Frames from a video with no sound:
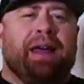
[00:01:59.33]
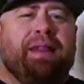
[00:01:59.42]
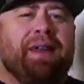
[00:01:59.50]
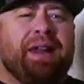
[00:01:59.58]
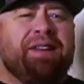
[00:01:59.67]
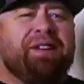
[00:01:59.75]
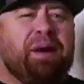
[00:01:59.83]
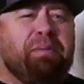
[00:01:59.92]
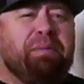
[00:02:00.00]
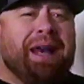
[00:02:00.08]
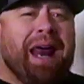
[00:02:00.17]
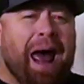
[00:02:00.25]
Then
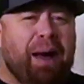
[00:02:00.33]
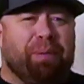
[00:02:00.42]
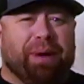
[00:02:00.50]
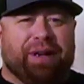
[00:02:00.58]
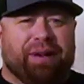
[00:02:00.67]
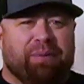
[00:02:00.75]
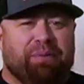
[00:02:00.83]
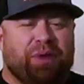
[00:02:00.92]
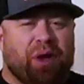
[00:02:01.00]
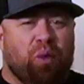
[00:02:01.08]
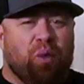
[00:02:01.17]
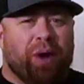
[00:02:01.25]
something happened.
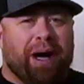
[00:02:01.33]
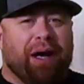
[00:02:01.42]
When I